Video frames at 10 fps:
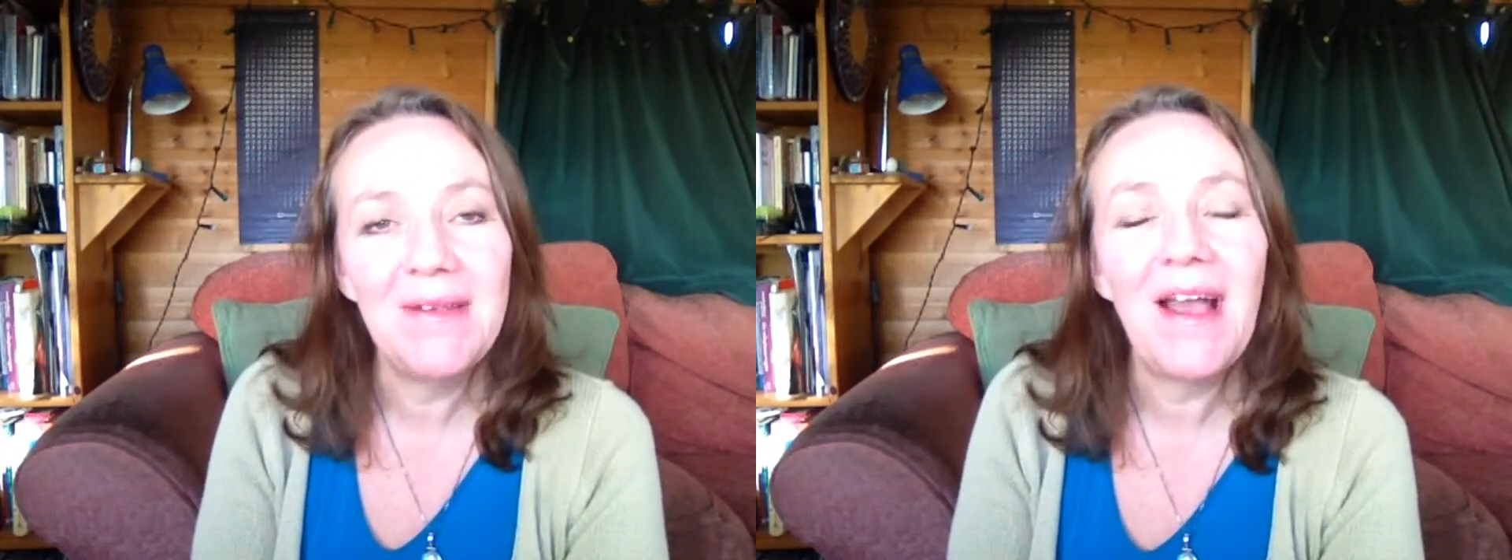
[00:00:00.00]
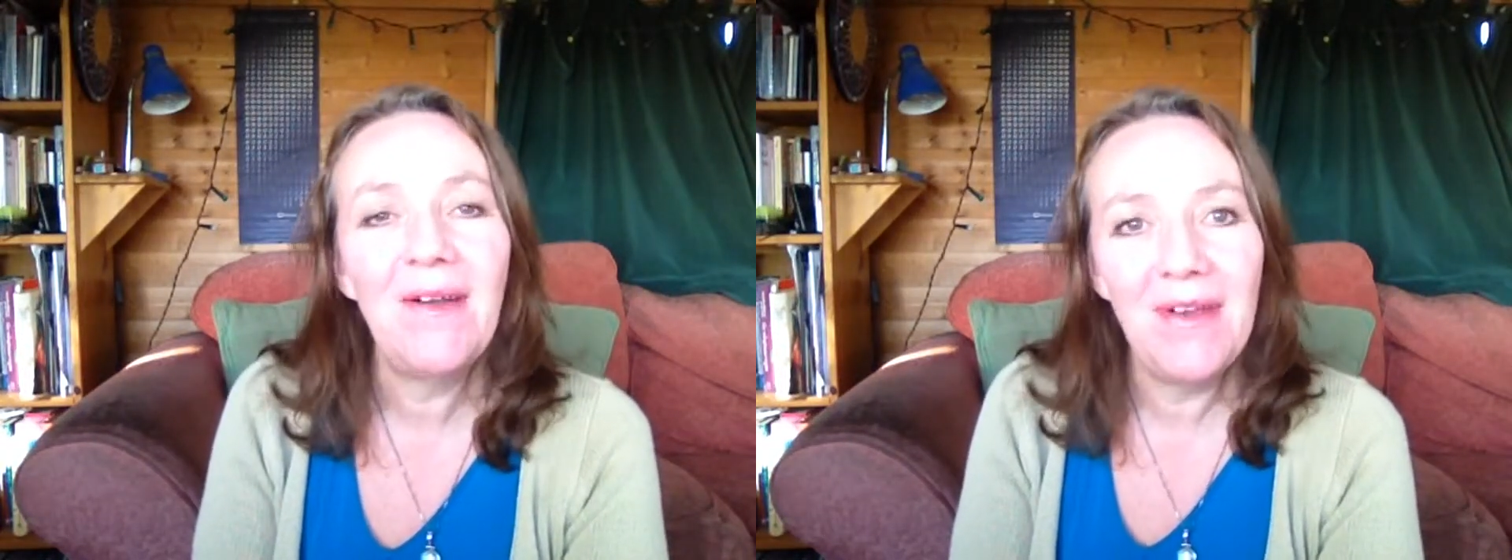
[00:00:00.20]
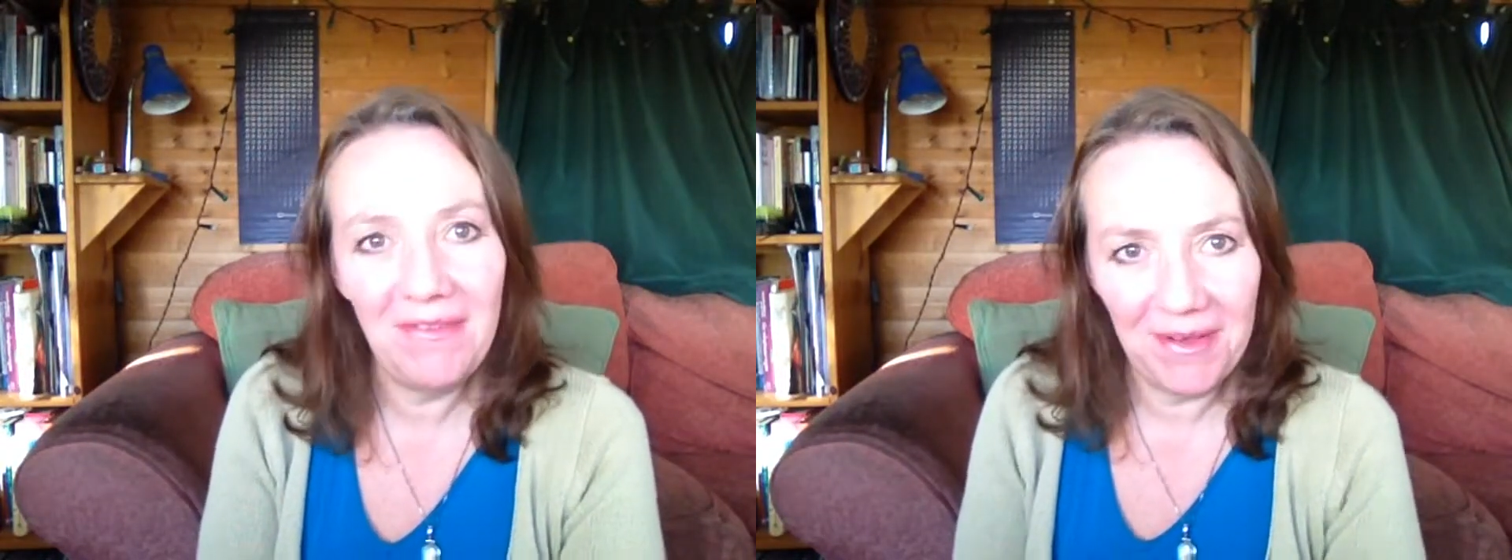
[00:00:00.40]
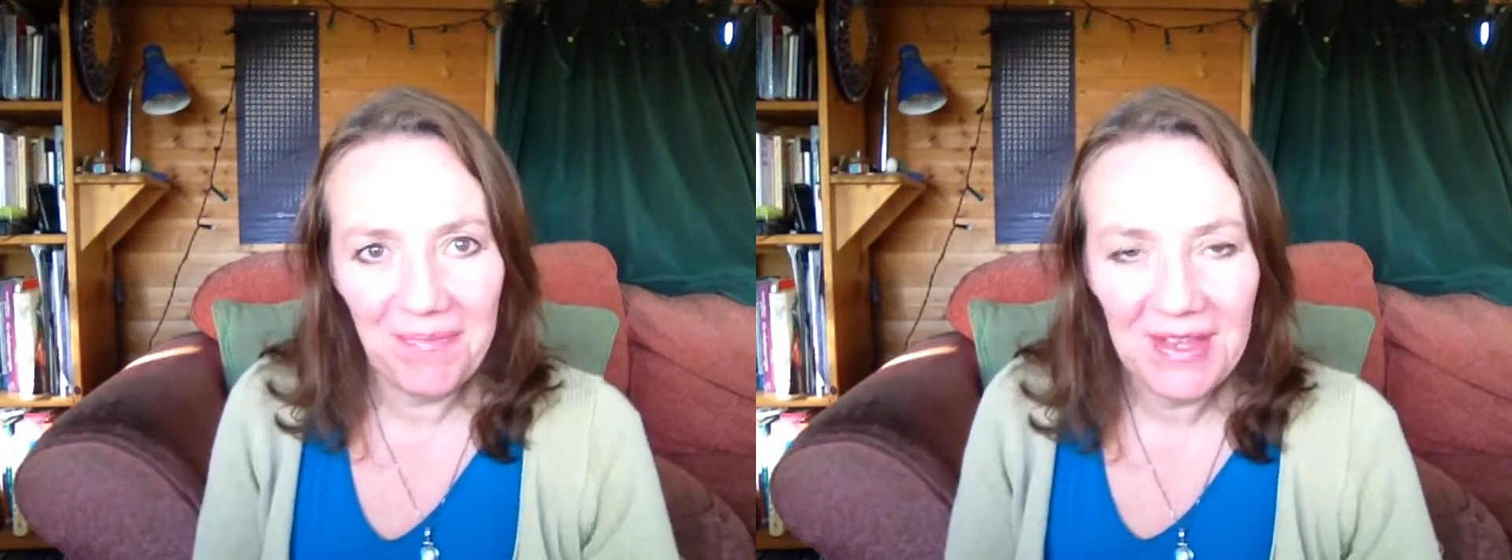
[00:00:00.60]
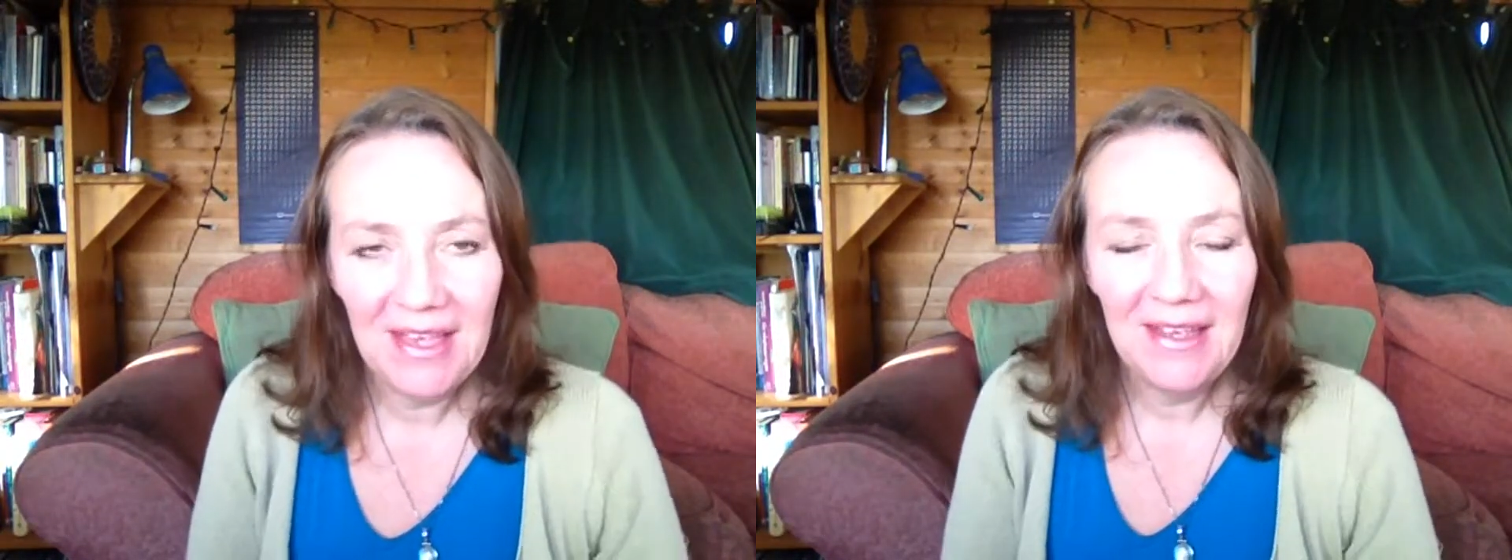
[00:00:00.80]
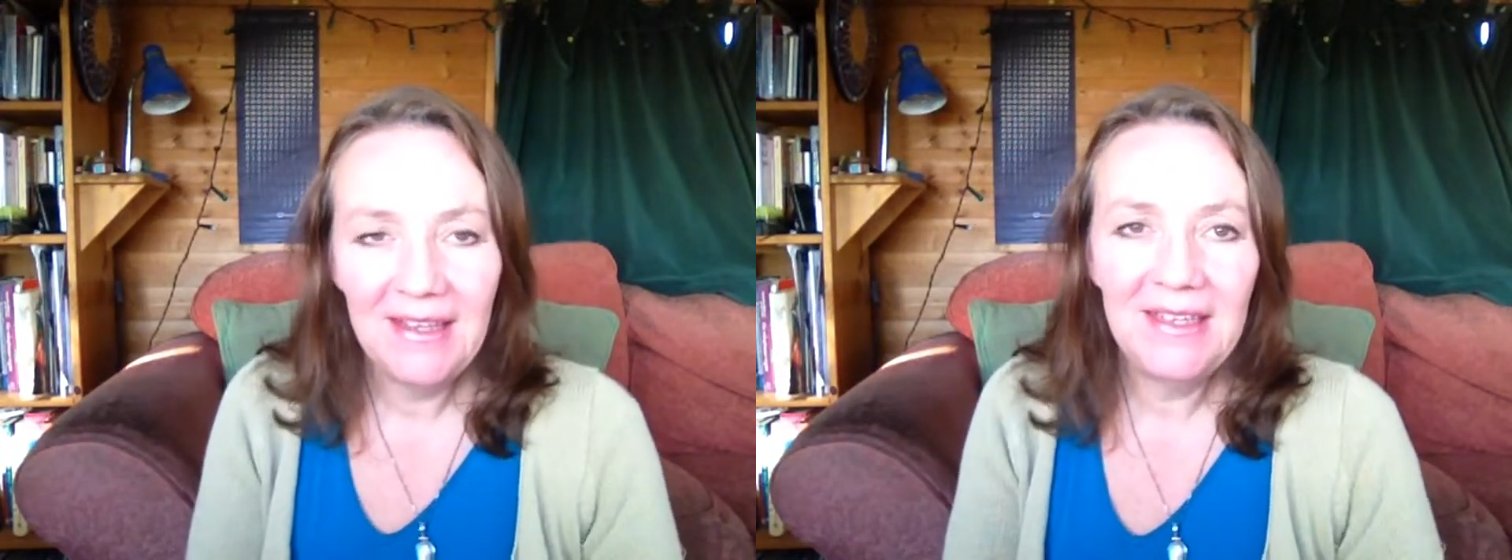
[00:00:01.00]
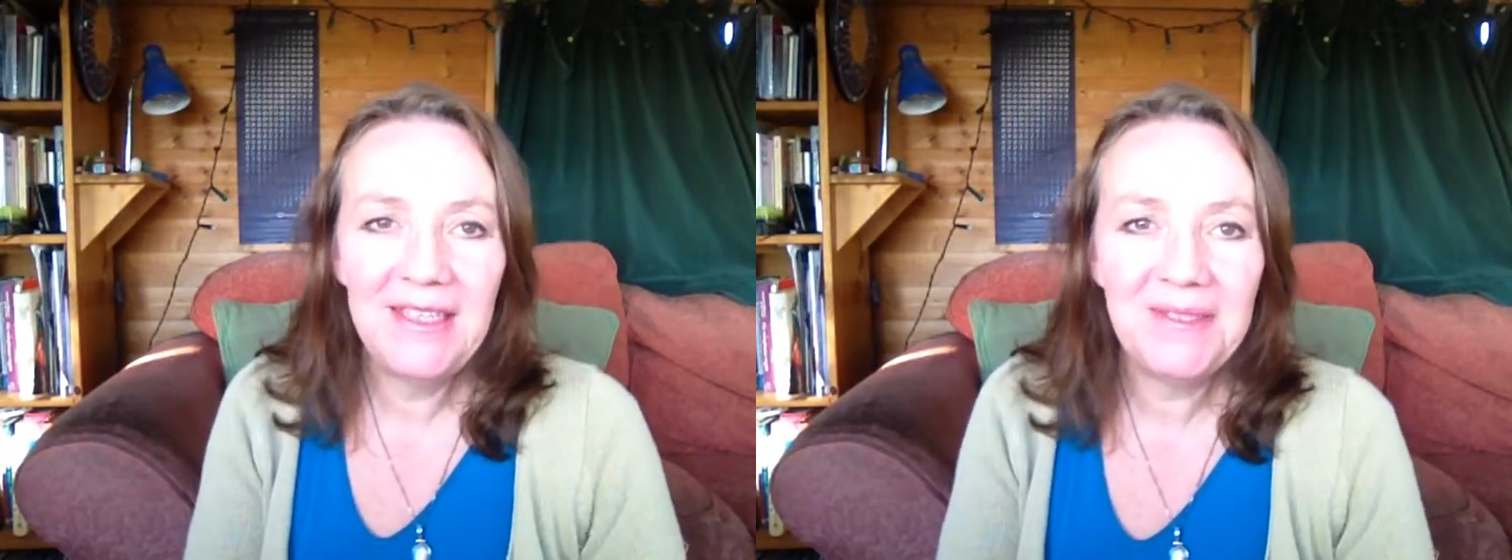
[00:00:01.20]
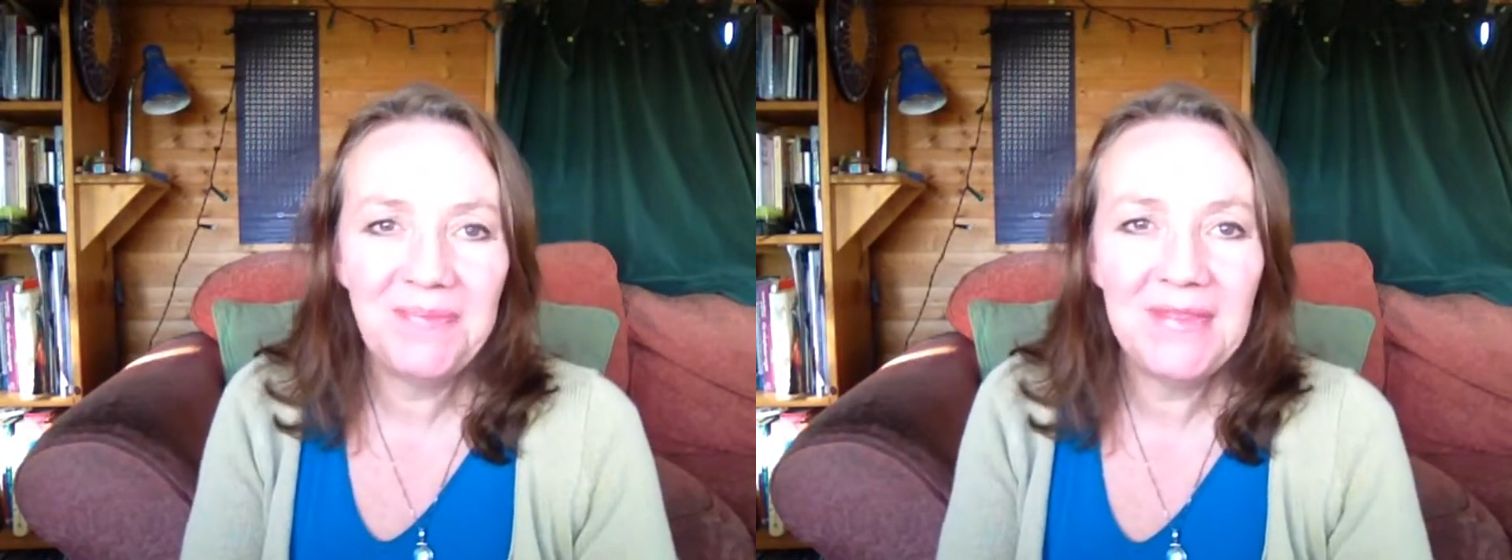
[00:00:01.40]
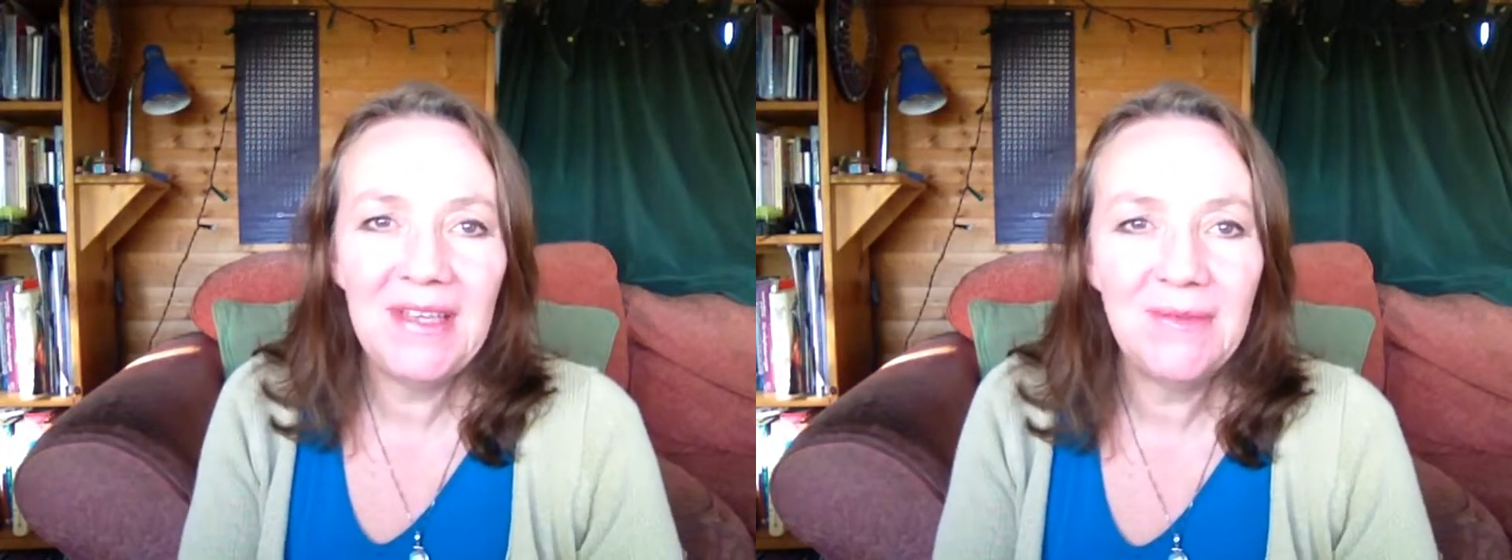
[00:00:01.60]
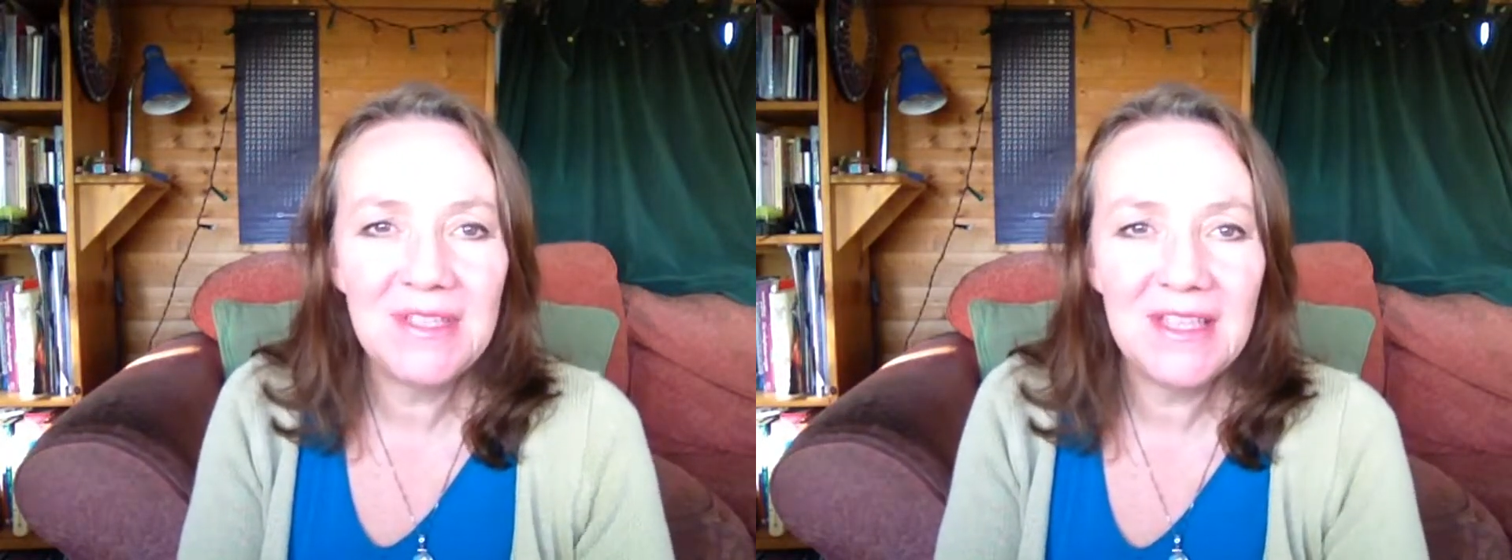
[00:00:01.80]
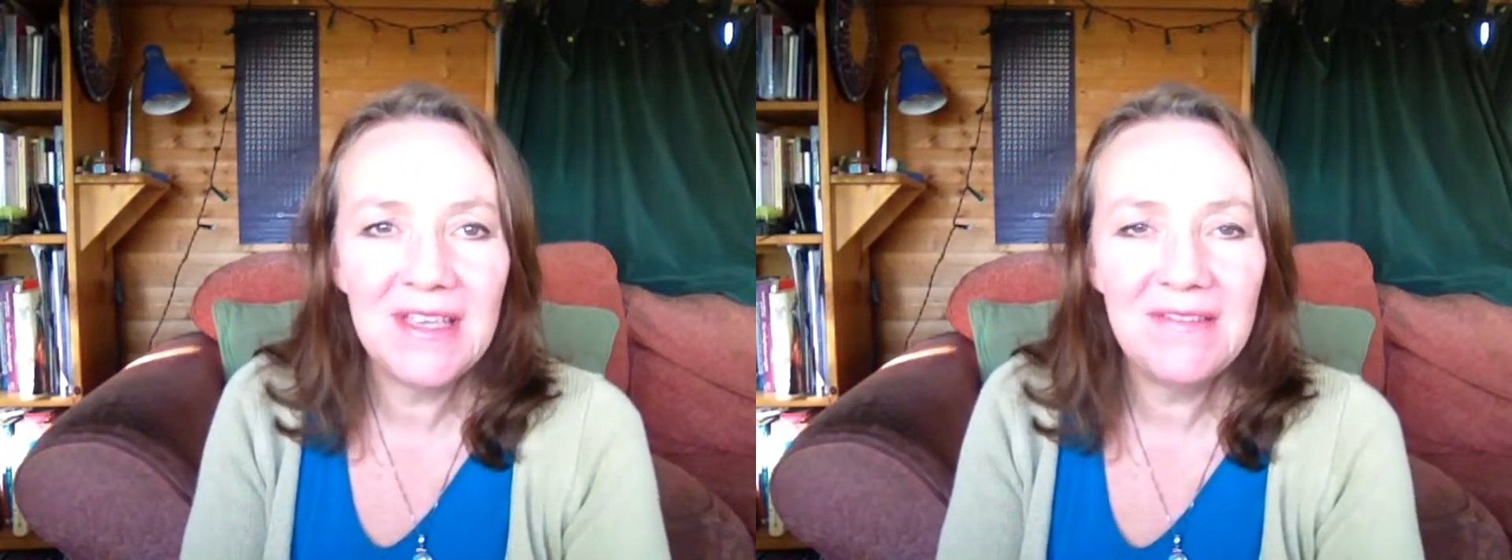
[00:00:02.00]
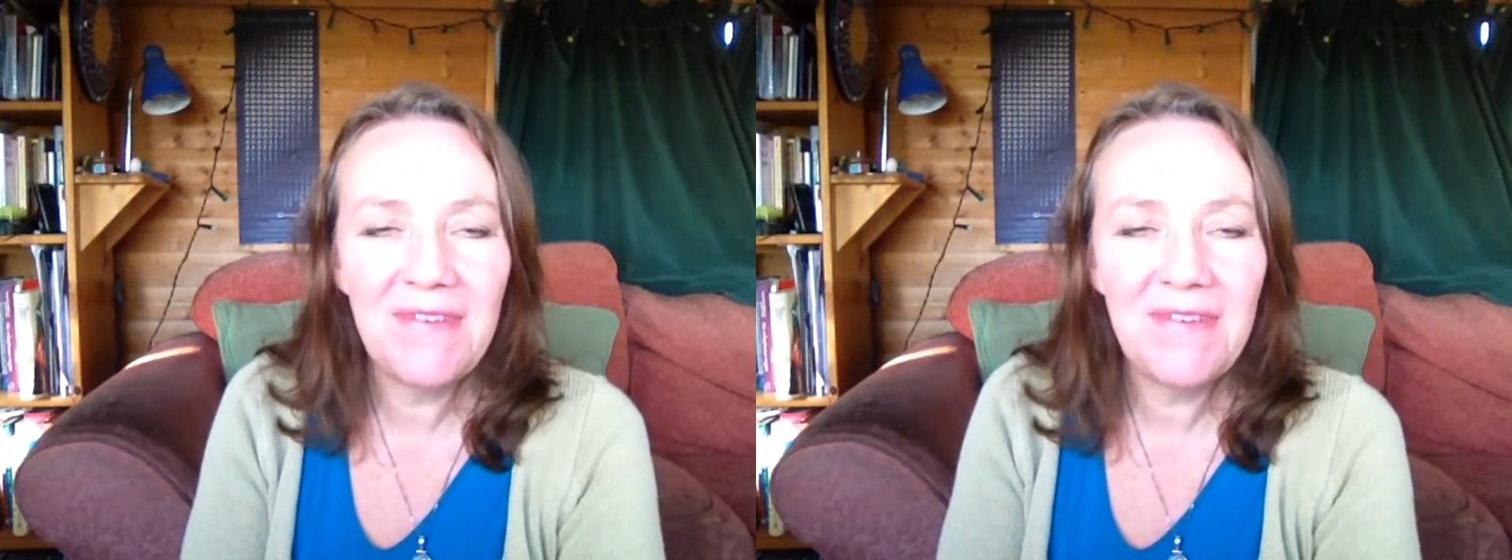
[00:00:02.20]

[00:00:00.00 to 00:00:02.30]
However, it was the